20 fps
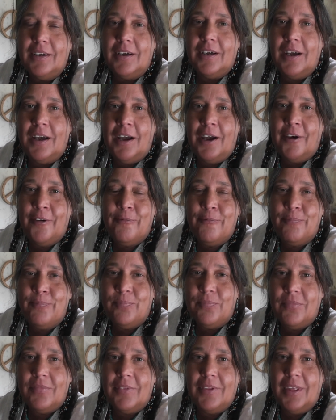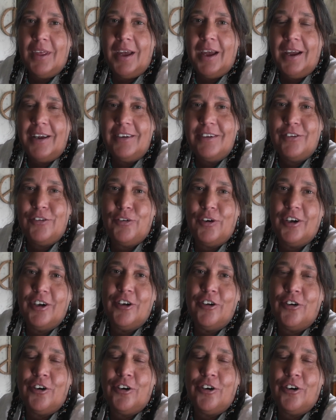um, I just read an